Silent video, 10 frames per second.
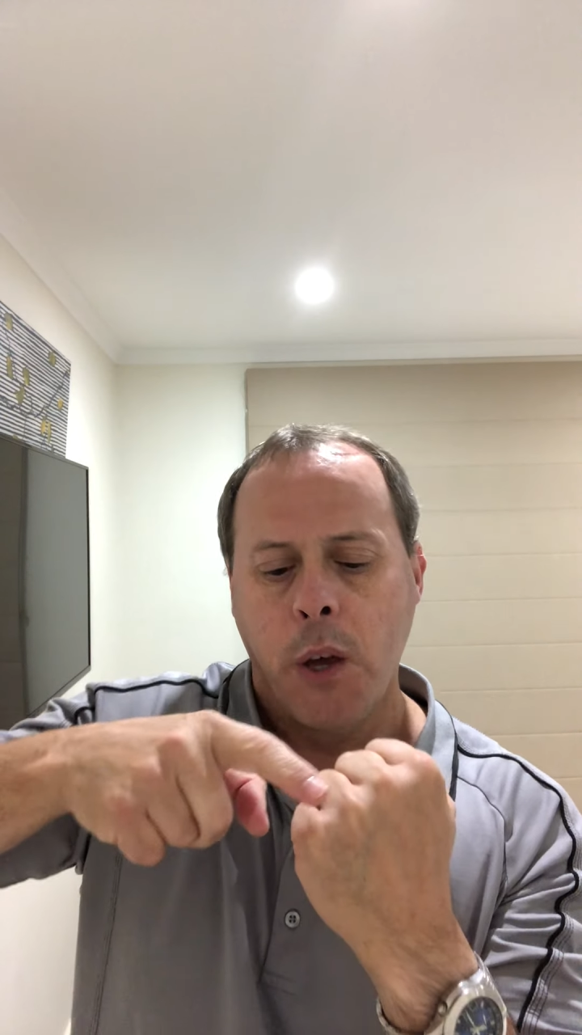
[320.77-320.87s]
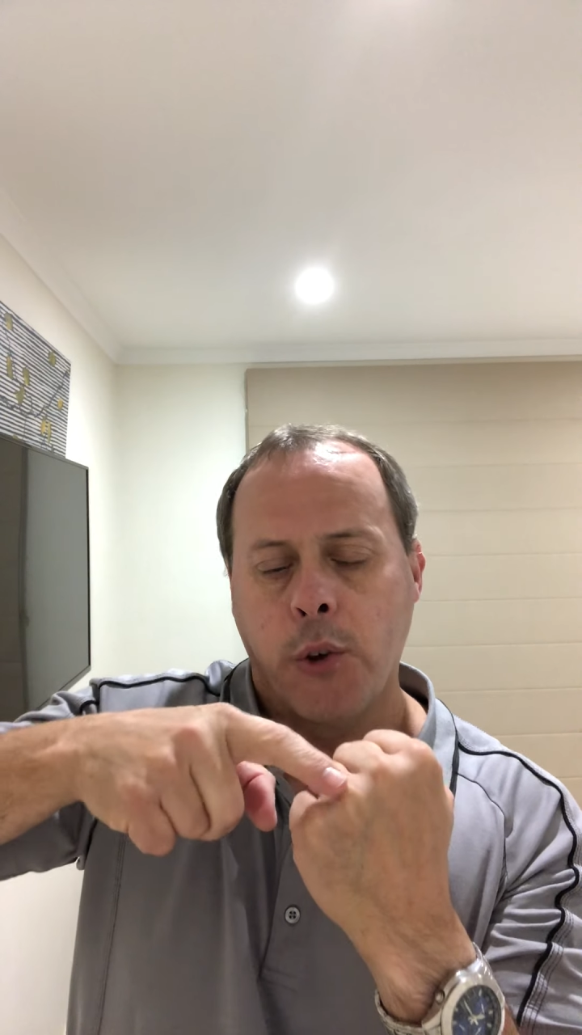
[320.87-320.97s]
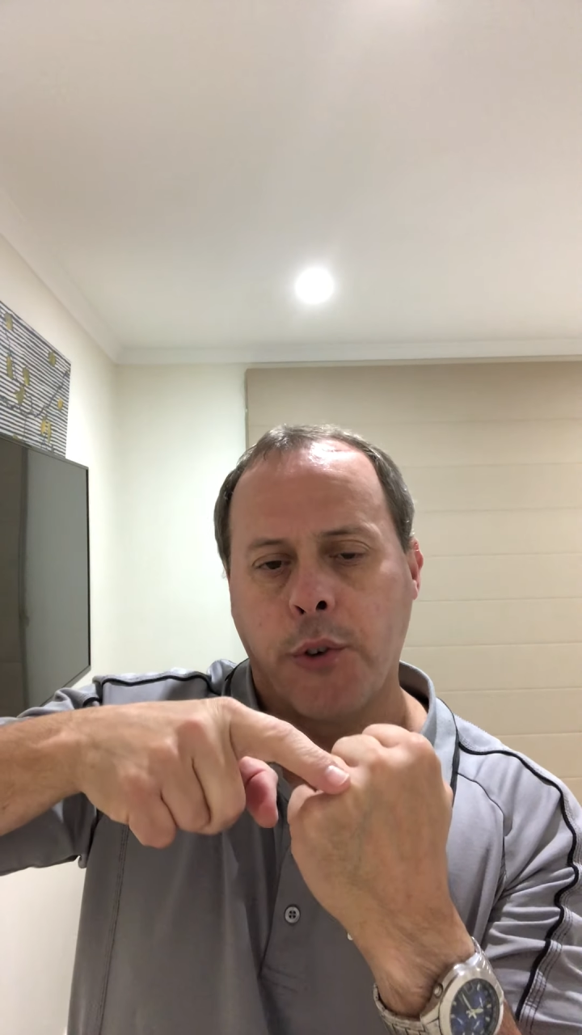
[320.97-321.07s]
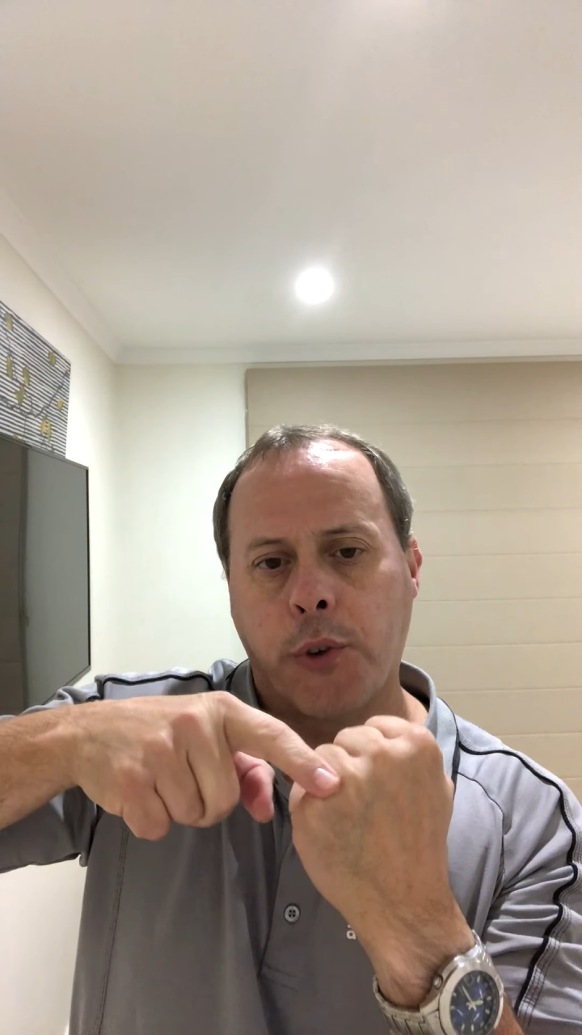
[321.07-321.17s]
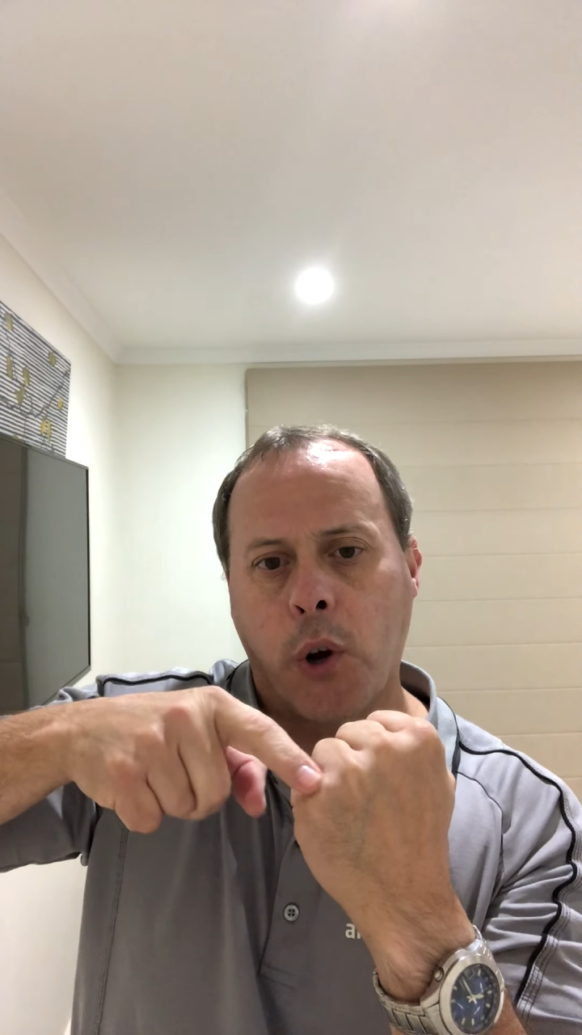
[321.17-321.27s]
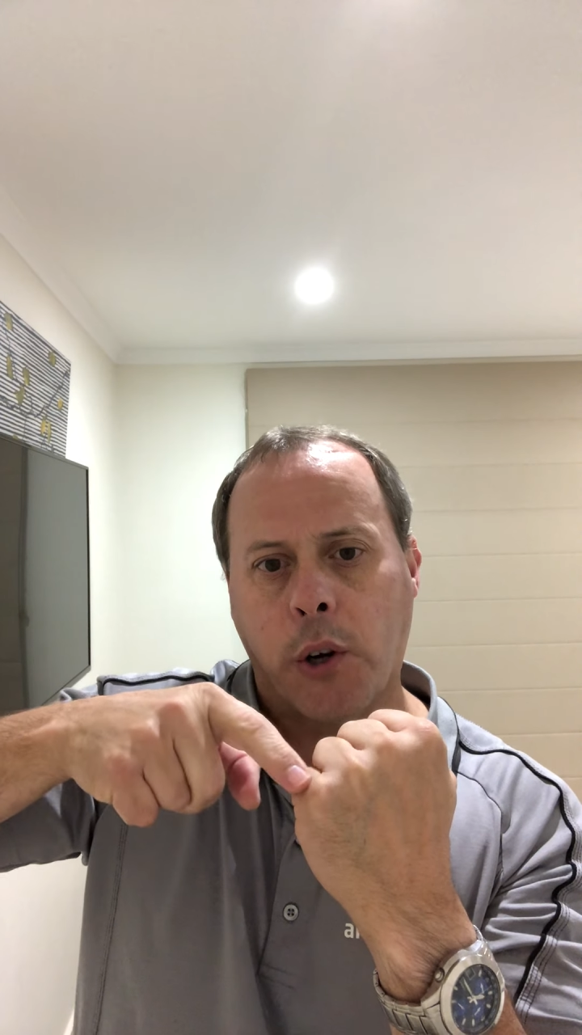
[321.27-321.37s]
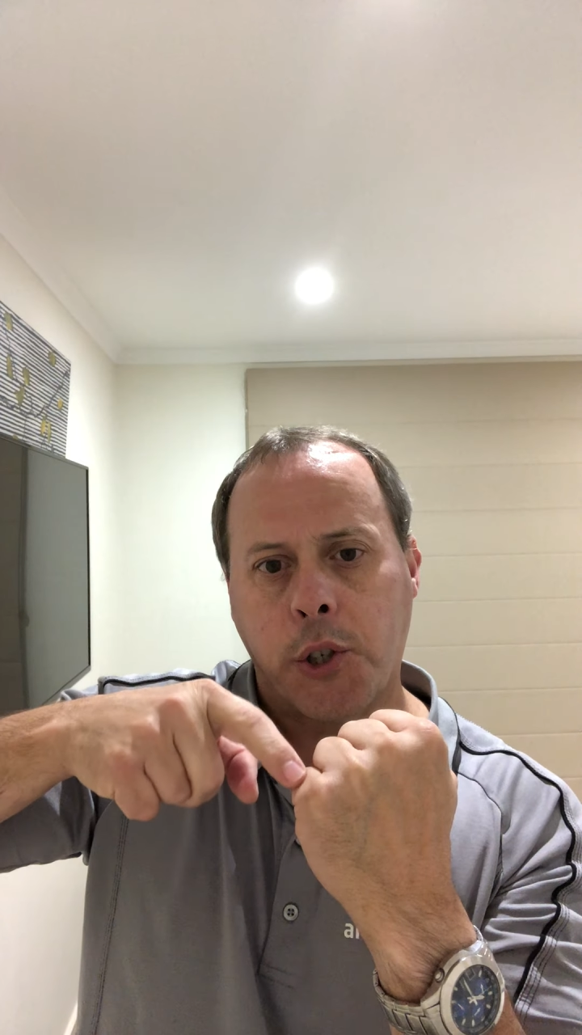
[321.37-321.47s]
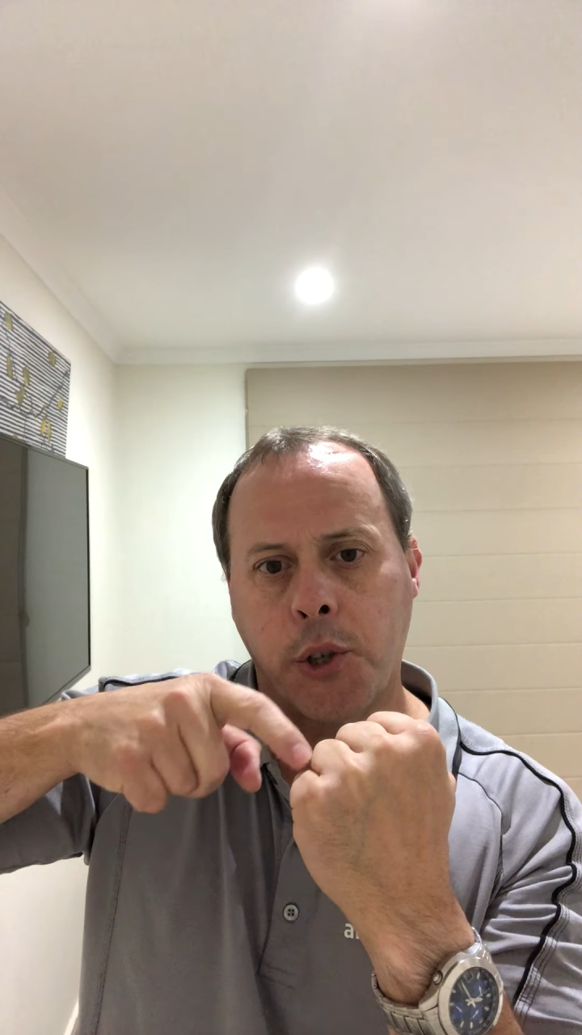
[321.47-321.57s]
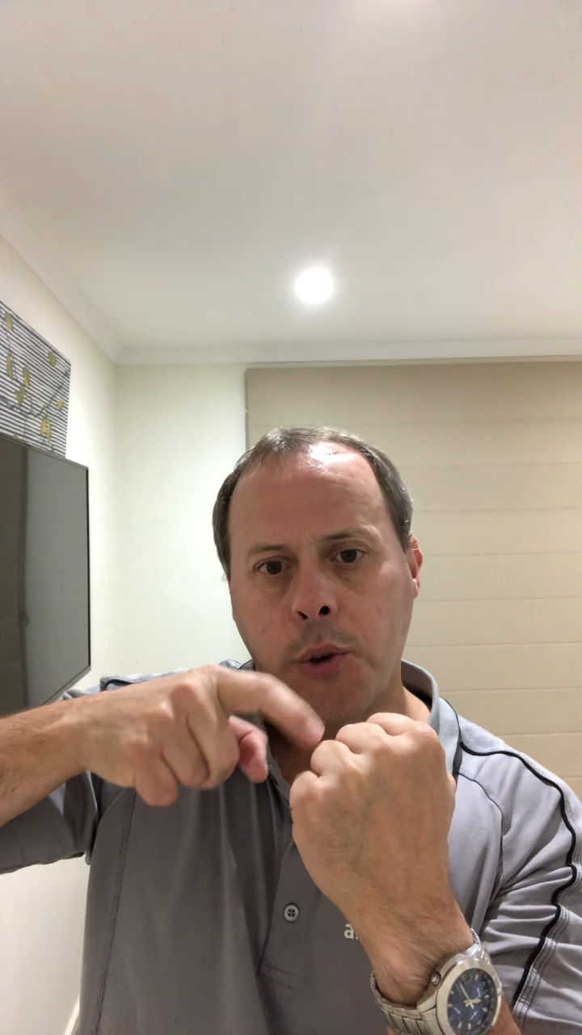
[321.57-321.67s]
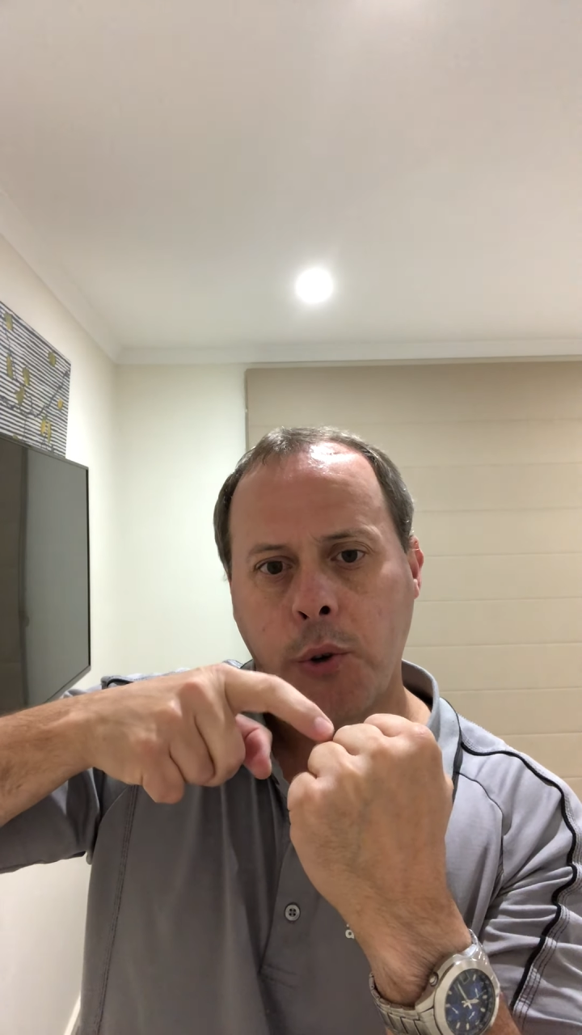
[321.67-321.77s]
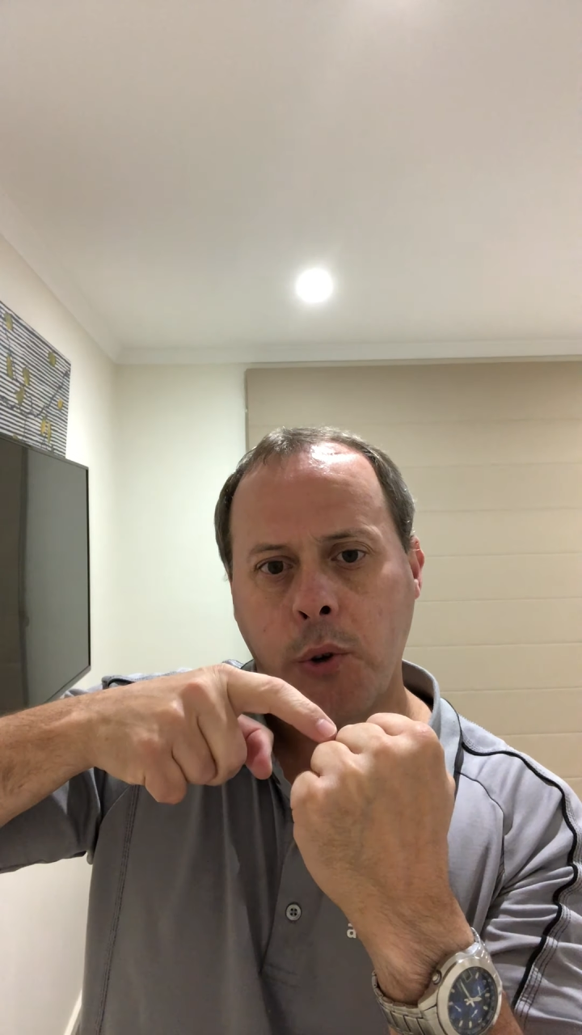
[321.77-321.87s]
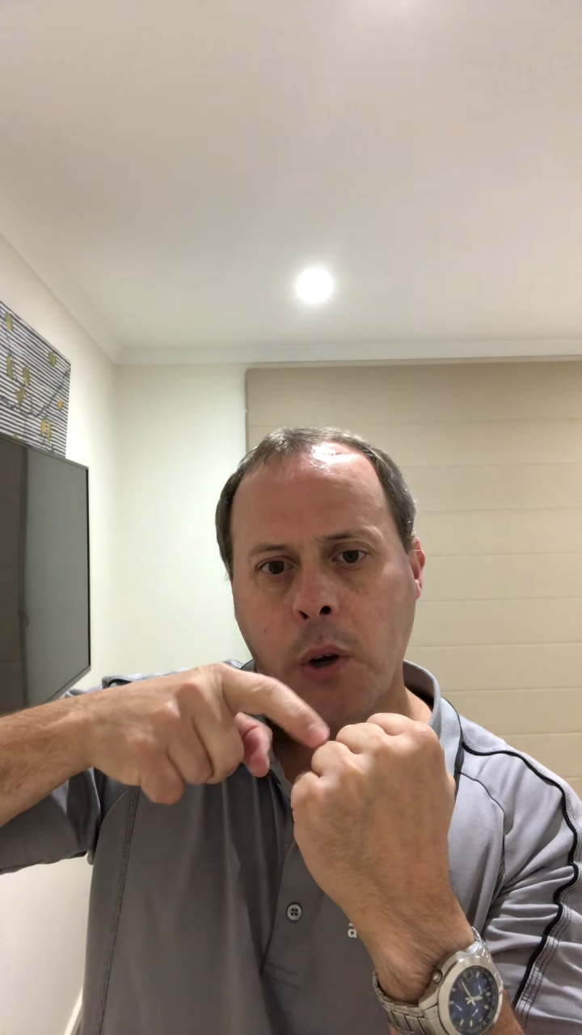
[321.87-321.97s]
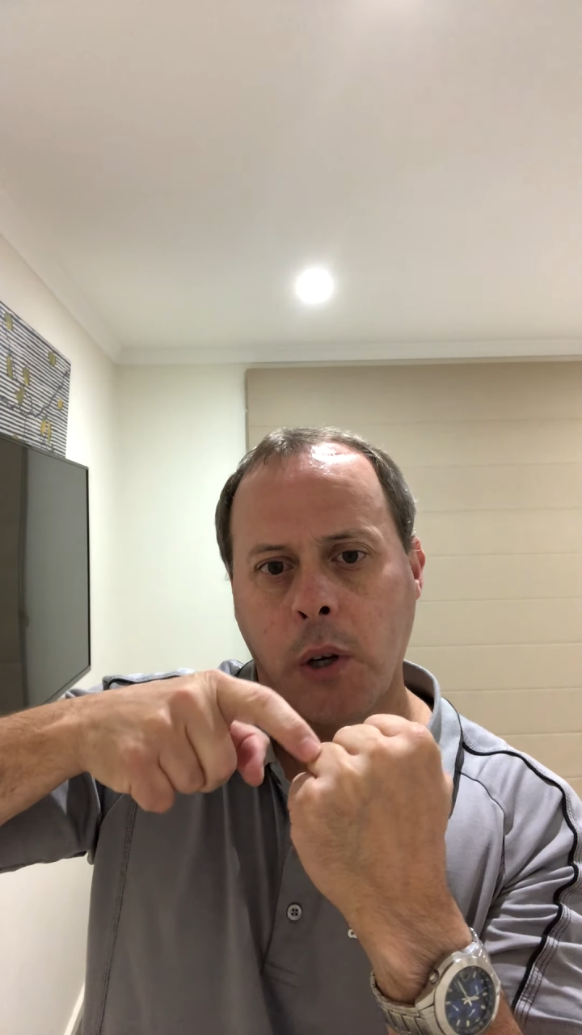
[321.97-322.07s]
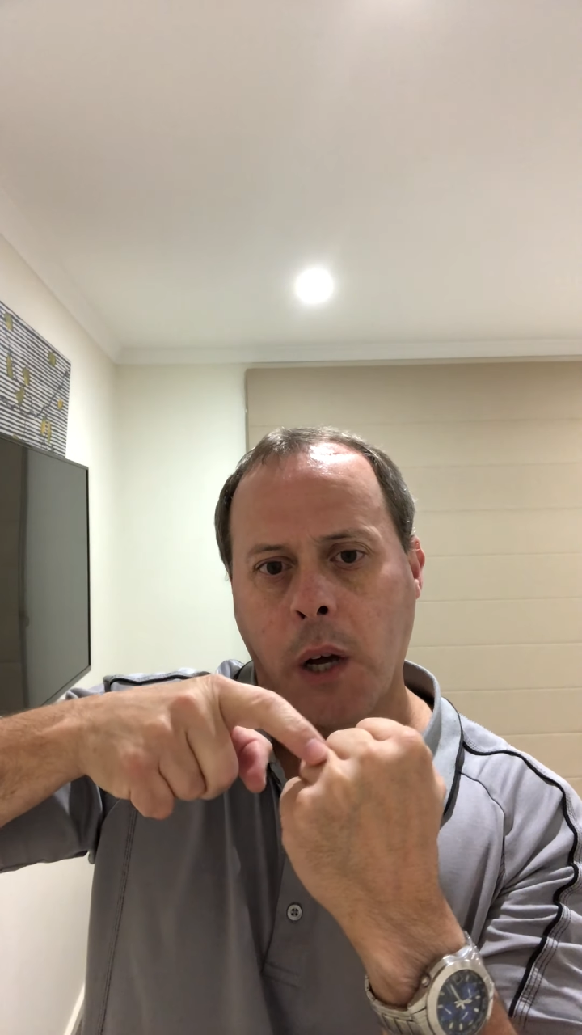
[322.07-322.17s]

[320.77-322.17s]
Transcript: you've got two